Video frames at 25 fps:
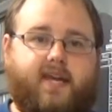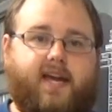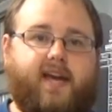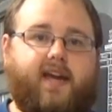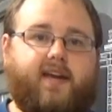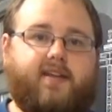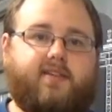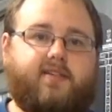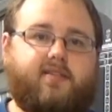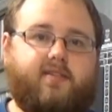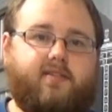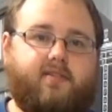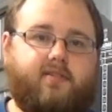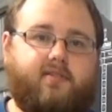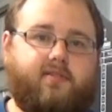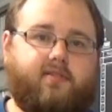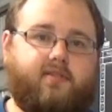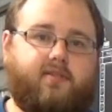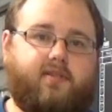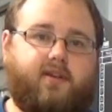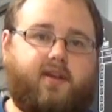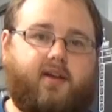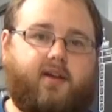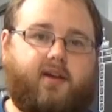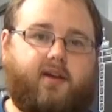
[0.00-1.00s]
hat,
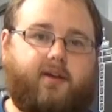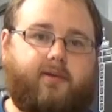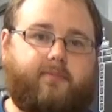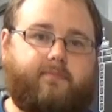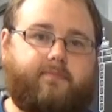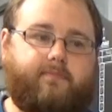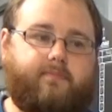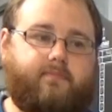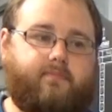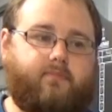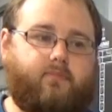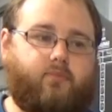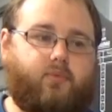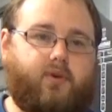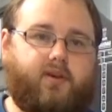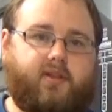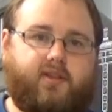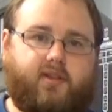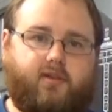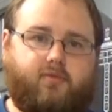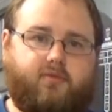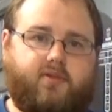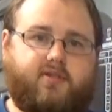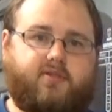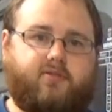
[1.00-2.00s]
one of
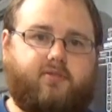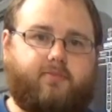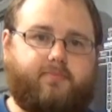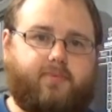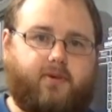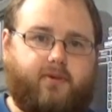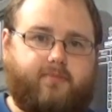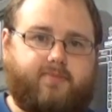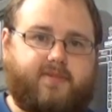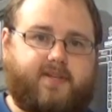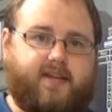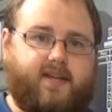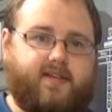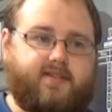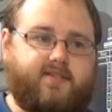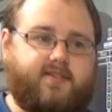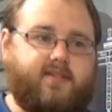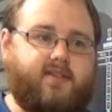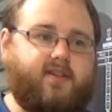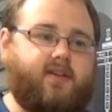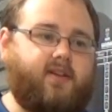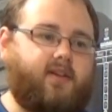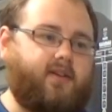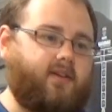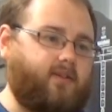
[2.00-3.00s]
the original Pope's hats
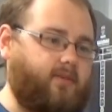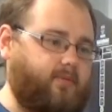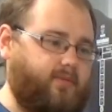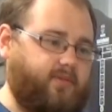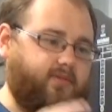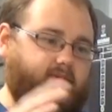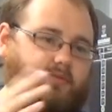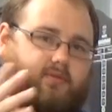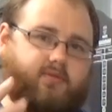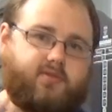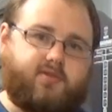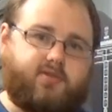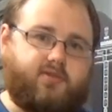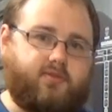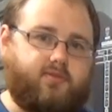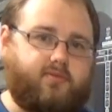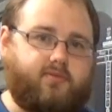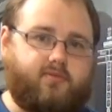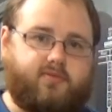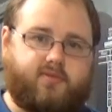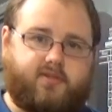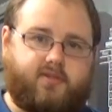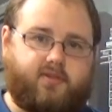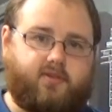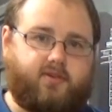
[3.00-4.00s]
with all the
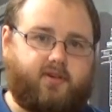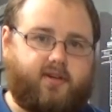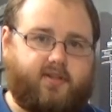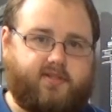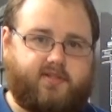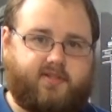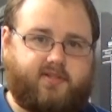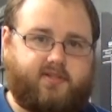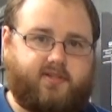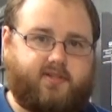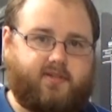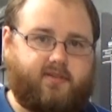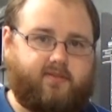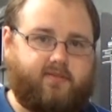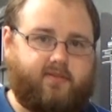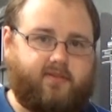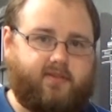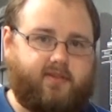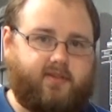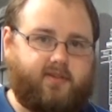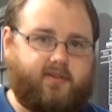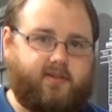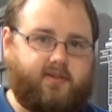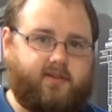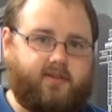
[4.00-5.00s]
jewels and crust and
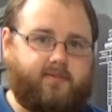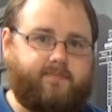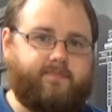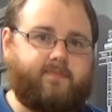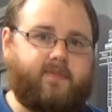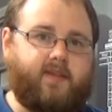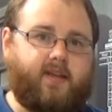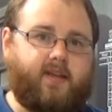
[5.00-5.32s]
everything in it,